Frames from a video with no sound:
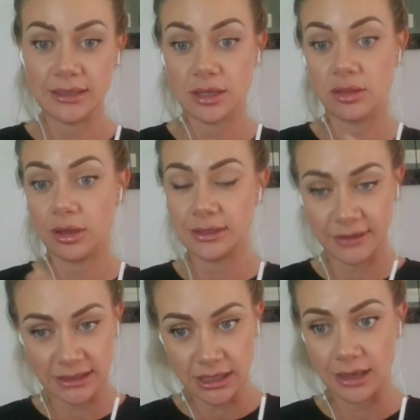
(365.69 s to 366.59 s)
So those
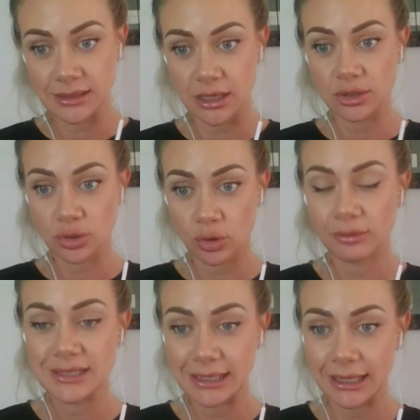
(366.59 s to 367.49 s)
fixed signs are
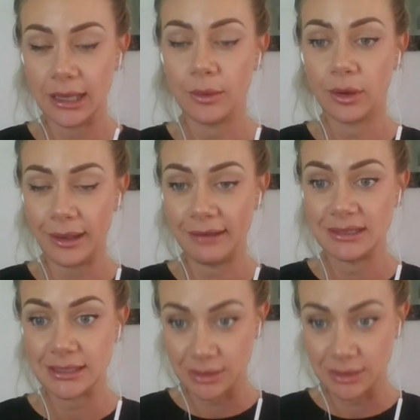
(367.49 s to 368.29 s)
Taurus, Leo, Aquarius,